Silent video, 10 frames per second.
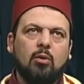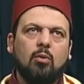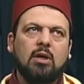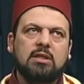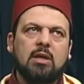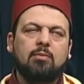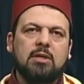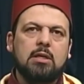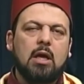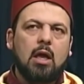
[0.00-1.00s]
You
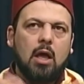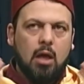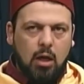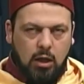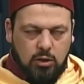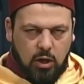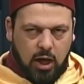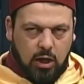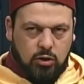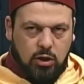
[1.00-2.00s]
accept it
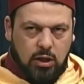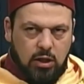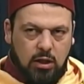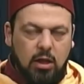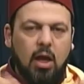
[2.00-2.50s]
intellectually